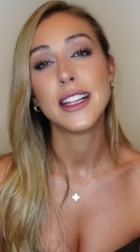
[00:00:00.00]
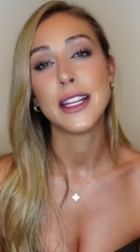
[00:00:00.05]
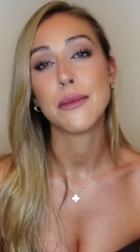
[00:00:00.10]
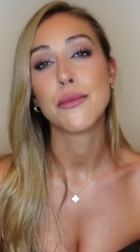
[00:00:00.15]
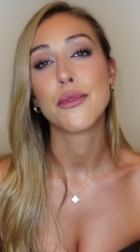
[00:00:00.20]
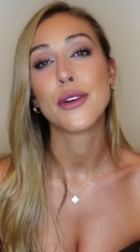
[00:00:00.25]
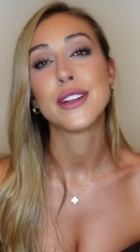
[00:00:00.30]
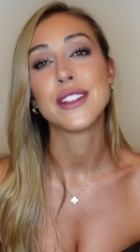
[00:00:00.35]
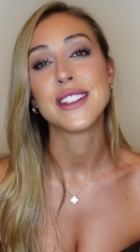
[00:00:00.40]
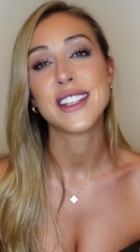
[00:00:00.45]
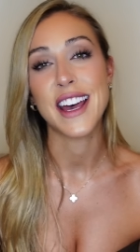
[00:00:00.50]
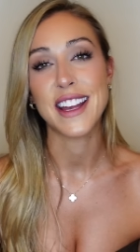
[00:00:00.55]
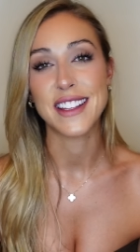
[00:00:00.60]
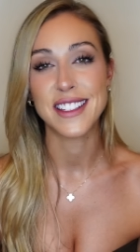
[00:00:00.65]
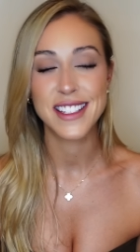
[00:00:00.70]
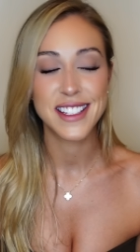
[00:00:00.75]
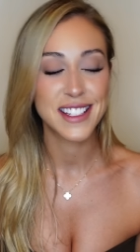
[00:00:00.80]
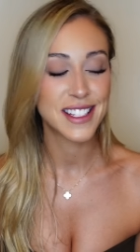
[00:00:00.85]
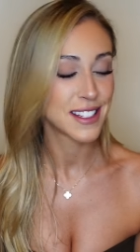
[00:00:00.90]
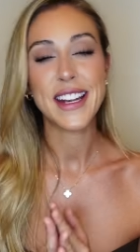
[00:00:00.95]
Libre
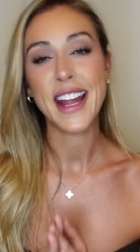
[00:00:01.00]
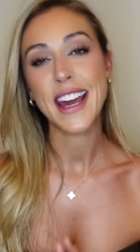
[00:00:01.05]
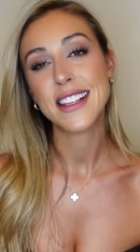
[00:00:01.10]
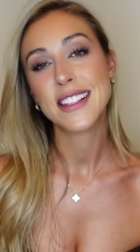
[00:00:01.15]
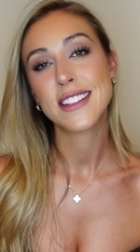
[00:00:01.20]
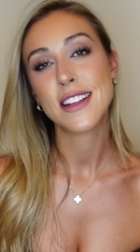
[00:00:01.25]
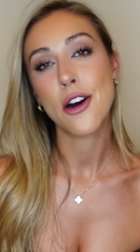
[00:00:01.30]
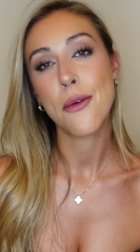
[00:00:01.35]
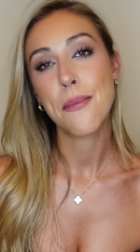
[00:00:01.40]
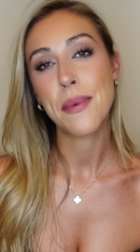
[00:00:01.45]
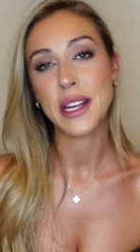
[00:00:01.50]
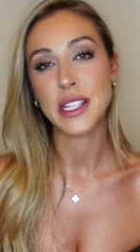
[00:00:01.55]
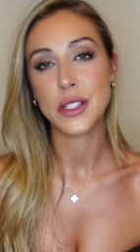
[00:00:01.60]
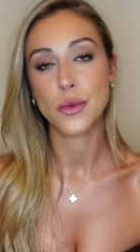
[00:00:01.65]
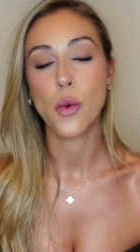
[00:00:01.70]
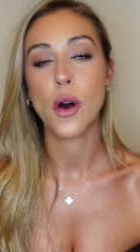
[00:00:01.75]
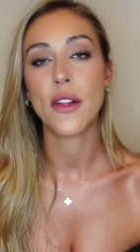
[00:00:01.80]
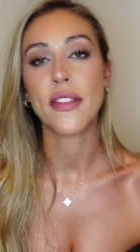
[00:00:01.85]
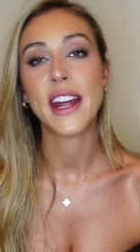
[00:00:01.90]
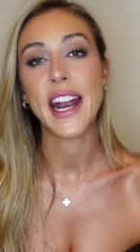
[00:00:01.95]
Intense. Next up is
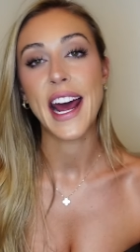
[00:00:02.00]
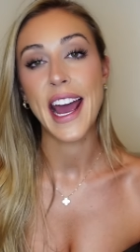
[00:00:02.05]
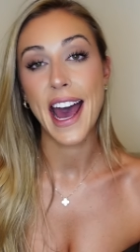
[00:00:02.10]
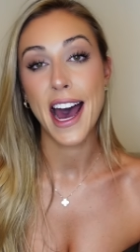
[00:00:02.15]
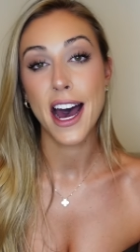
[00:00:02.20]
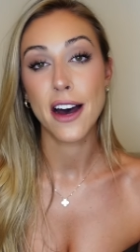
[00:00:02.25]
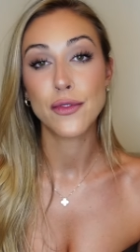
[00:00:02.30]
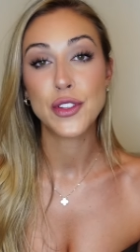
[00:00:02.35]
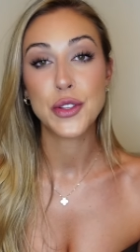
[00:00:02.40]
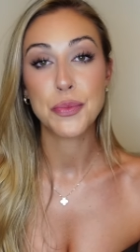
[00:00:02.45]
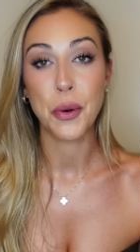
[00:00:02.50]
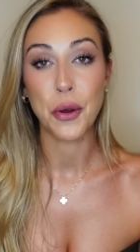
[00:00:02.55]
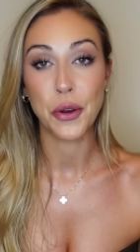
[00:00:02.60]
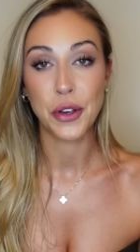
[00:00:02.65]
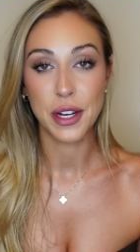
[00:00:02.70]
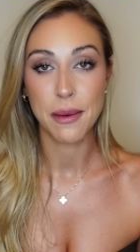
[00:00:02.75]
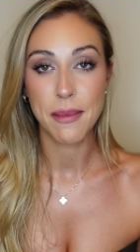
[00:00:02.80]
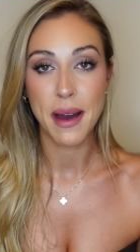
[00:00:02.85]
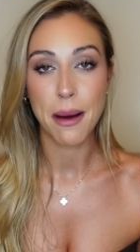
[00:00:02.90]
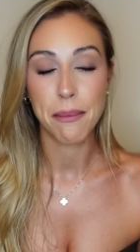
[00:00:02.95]
one that I have
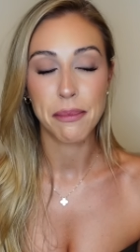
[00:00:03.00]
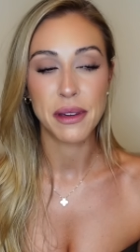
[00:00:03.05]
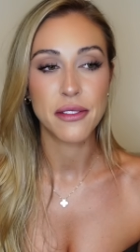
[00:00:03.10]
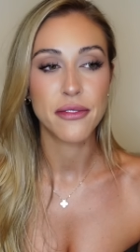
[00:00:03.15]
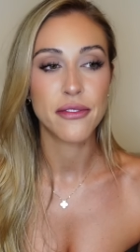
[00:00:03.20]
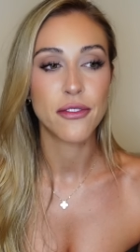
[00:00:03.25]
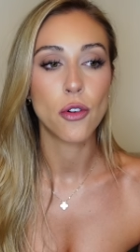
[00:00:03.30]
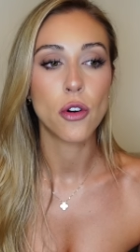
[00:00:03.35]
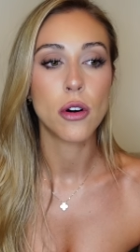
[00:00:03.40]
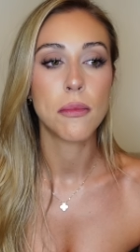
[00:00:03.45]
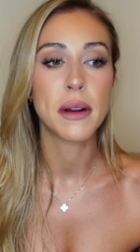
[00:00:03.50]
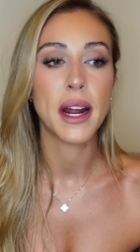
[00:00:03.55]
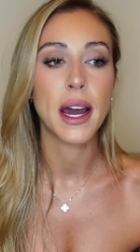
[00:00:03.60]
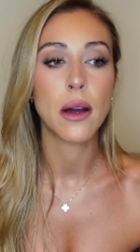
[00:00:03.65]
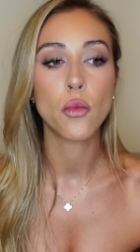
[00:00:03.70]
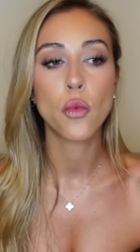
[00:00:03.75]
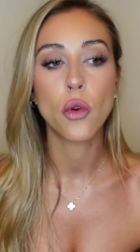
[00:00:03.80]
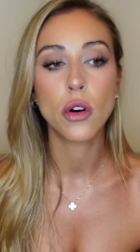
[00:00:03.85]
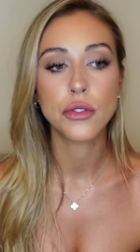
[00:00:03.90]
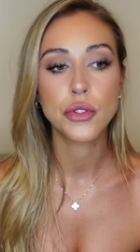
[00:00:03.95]
spoken about before, but I
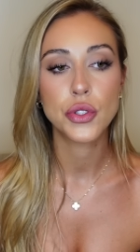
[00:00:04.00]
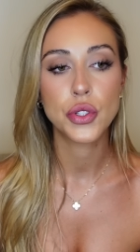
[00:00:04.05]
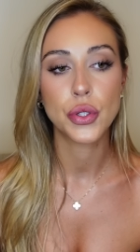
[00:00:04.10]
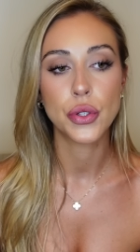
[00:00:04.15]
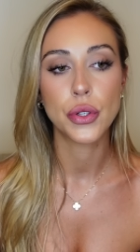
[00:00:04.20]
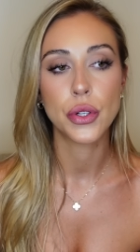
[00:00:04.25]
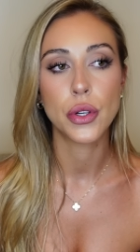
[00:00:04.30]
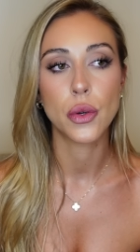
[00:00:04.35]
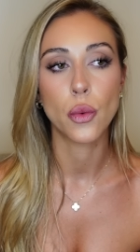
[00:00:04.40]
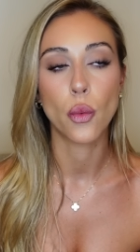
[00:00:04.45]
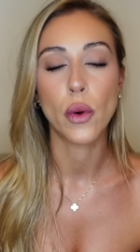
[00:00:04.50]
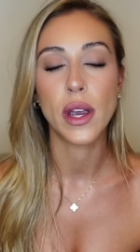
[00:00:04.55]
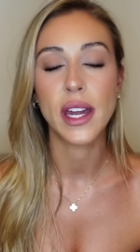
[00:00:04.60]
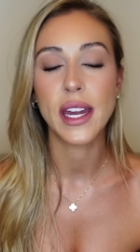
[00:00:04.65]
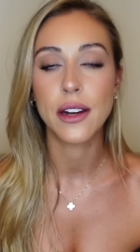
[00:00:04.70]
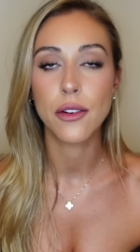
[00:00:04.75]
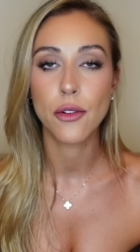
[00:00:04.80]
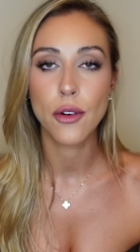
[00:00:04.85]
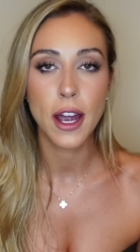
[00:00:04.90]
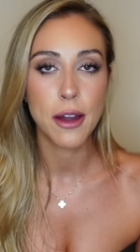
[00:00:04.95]
want to
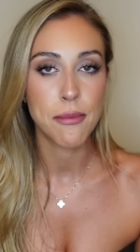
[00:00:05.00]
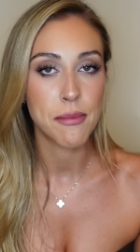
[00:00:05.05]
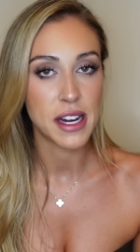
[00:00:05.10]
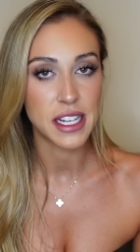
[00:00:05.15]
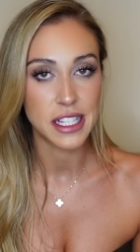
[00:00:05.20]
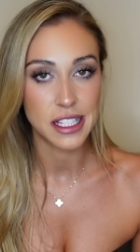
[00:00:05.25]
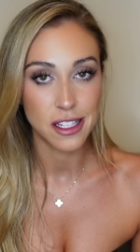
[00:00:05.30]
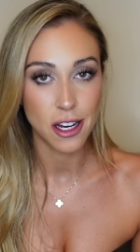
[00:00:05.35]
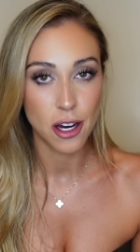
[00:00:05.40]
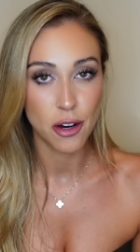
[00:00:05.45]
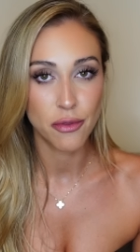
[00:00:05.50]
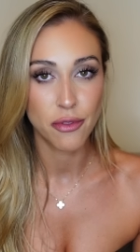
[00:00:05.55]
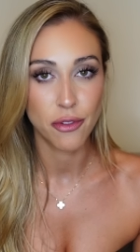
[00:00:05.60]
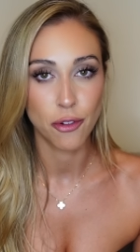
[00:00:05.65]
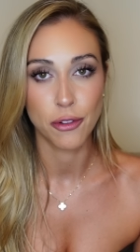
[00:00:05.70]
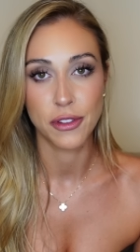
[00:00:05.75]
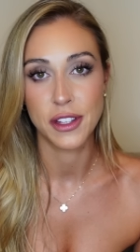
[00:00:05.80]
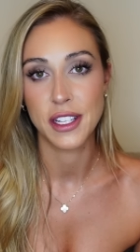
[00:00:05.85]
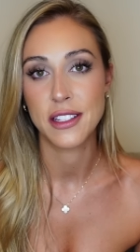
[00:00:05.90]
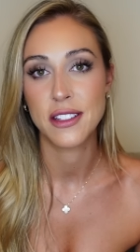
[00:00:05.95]
reiterate my love
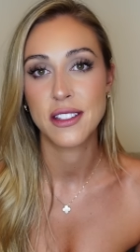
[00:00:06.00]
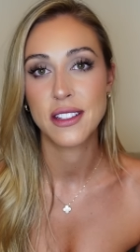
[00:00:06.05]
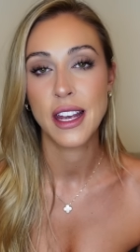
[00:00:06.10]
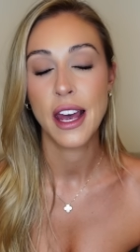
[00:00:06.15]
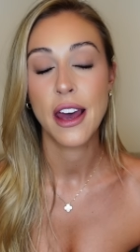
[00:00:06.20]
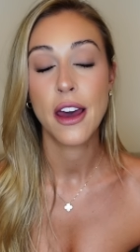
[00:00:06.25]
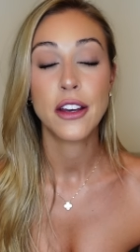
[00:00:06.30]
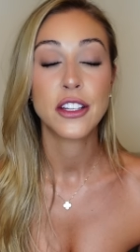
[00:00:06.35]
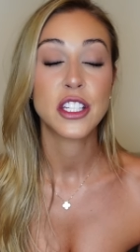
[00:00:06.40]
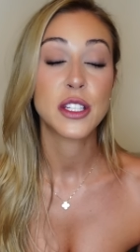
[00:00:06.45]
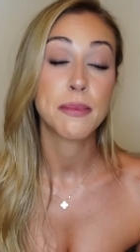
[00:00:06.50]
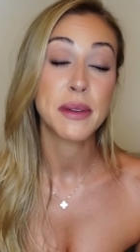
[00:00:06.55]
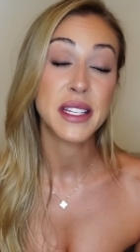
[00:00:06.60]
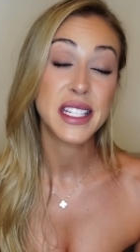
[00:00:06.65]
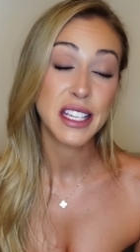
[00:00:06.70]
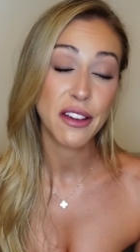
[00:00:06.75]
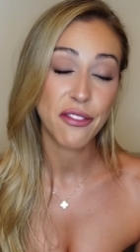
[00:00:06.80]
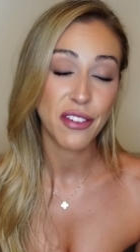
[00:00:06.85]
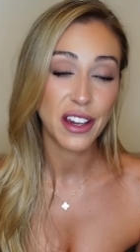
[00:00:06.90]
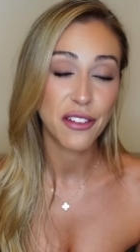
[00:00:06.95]
for this
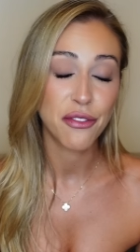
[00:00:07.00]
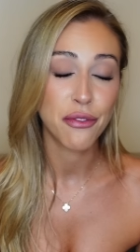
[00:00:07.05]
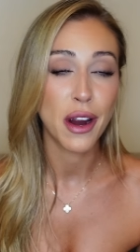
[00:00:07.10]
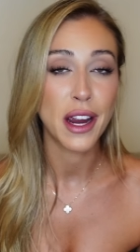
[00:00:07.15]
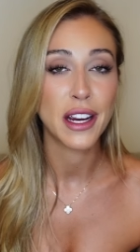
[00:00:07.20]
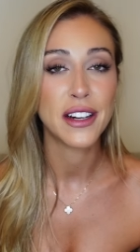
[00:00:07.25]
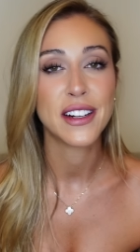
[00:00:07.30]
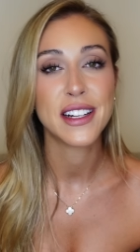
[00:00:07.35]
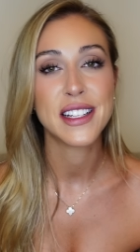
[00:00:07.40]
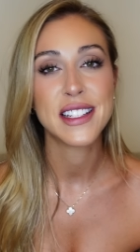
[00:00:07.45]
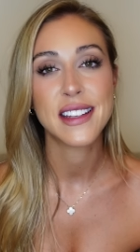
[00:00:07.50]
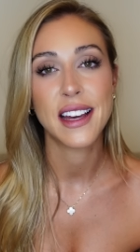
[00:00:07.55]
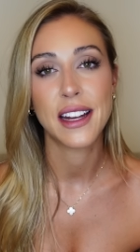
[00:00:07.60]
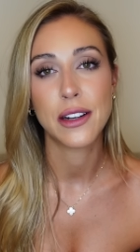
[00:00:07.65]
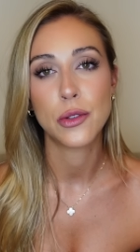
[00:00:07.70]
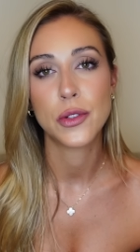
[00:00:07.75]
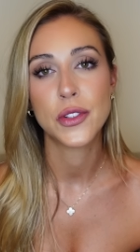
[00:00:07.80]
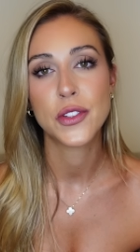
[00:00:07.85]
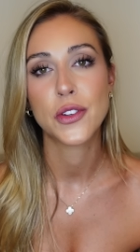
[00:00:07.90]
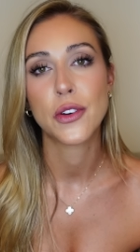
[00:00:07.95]
specific fragrance and
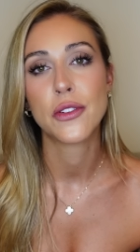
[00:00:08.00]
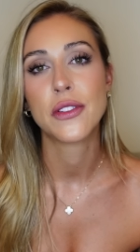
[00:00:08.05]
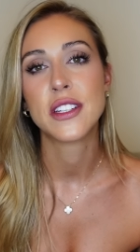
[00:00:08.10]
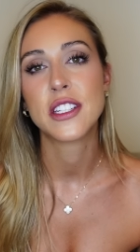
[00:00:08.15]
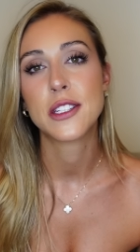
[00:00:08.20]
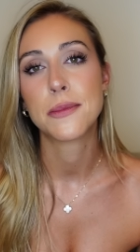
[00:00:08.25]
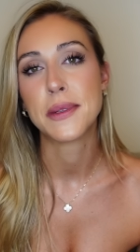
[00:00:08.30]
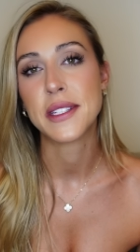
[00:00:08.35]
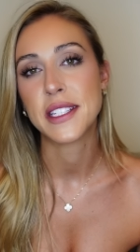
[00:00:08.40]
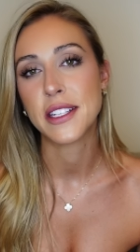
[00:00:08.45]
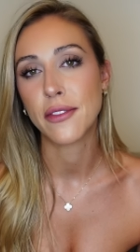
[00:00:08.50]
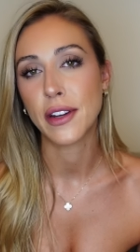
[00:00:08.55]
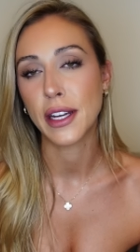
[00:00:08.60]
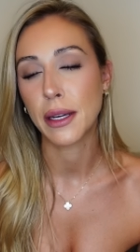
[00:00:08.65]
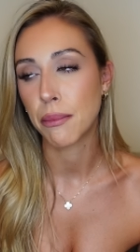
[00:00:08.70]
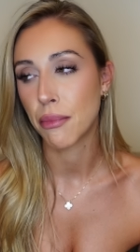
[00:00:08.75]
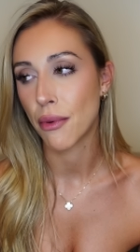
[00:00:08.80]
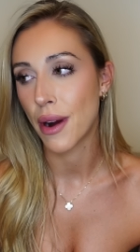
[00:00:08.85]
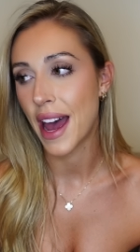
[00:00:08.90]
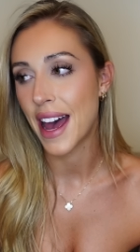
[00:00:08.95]
also this
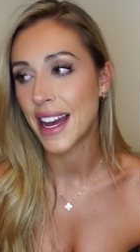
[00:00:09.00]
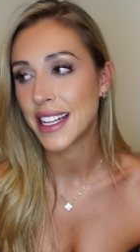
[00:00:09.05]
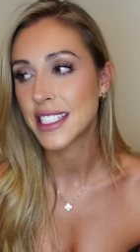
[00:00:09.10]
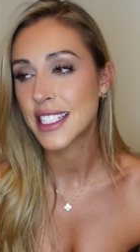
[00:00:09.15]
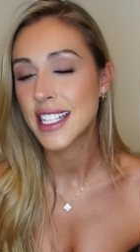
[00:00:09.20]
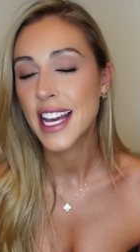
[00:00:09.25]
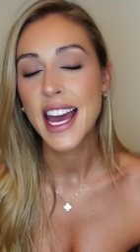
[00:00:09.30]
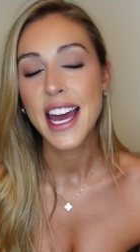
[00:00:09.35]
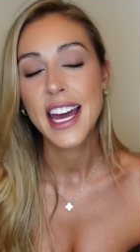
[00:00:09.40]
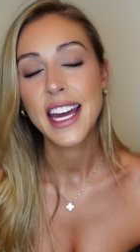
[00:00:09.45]
specific brand.